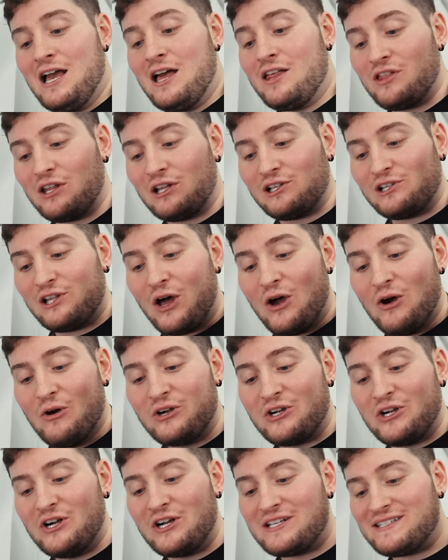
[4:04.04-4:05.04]
The low
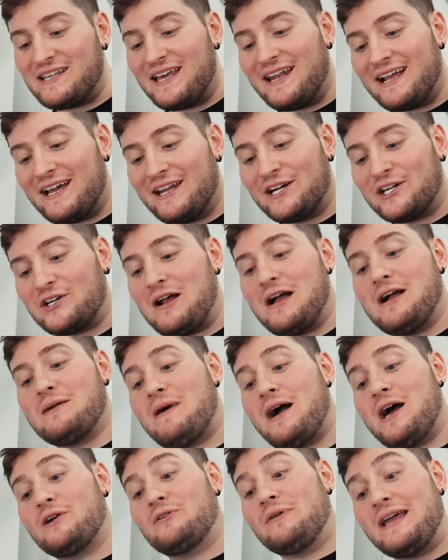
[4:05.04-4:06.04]
cook setting on a
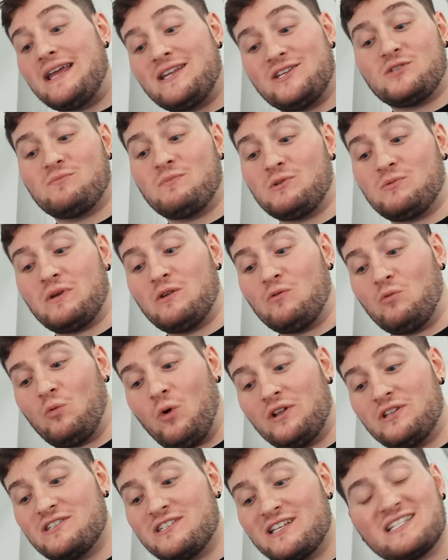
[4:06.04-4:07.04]
crockpot ranges between
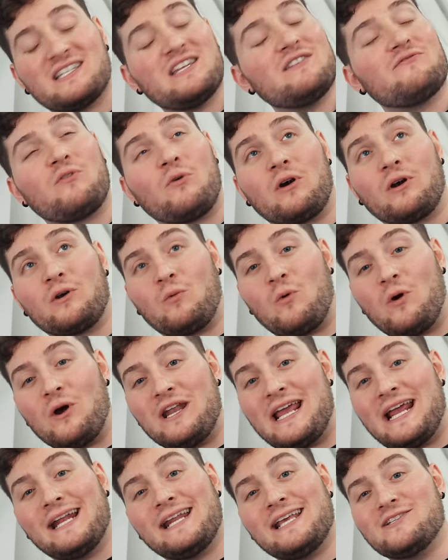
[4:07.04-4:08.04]
164 and
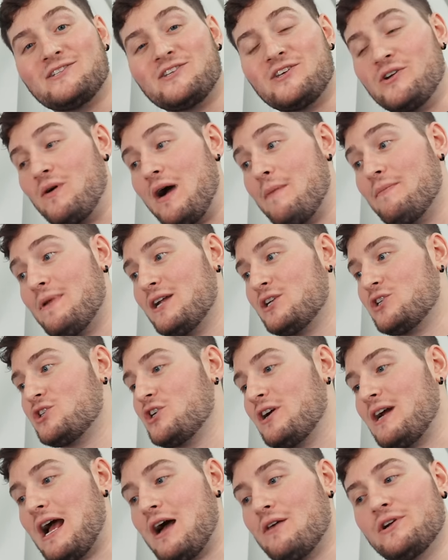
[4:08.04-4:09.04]
182. I'm not
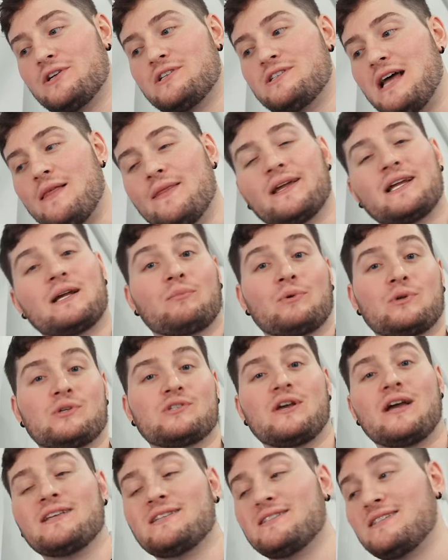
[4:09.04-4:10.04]
sure how there's not like a precise